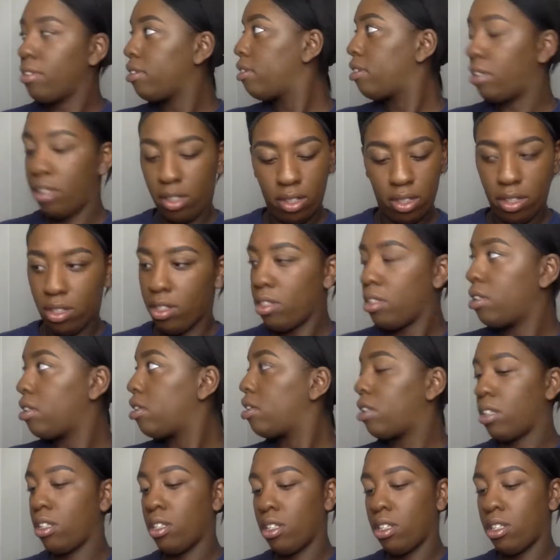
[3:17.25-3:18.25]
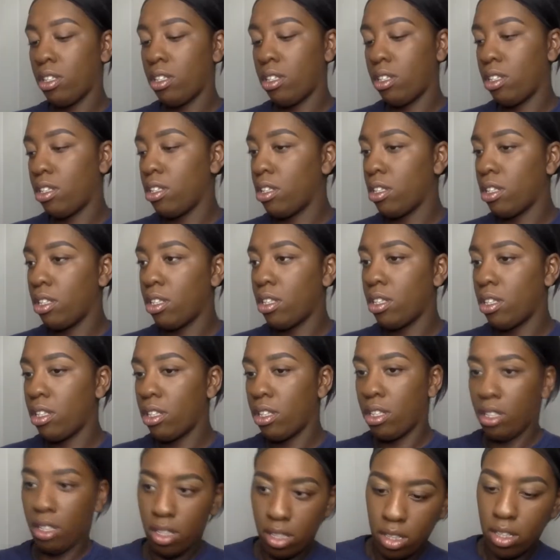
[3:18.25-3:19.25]
because if I'm doing a light
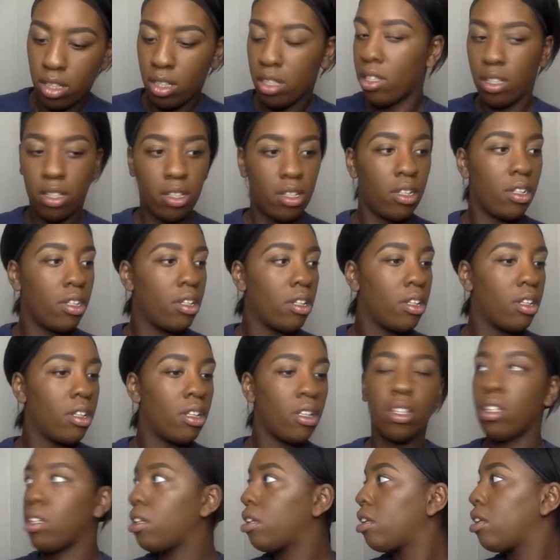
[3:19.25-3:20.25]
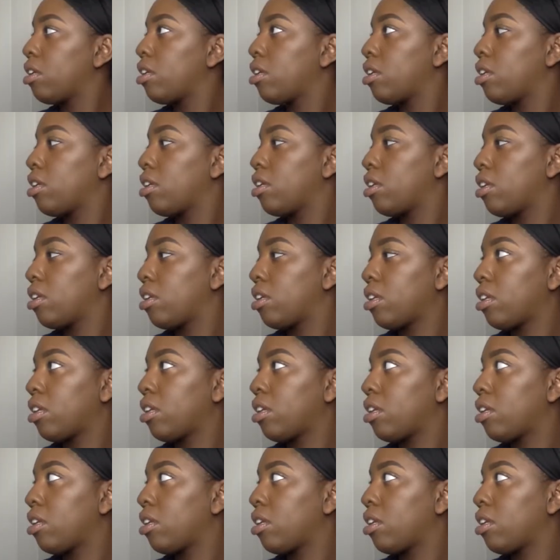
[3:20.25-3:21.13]
every day, I wouldn't wear that,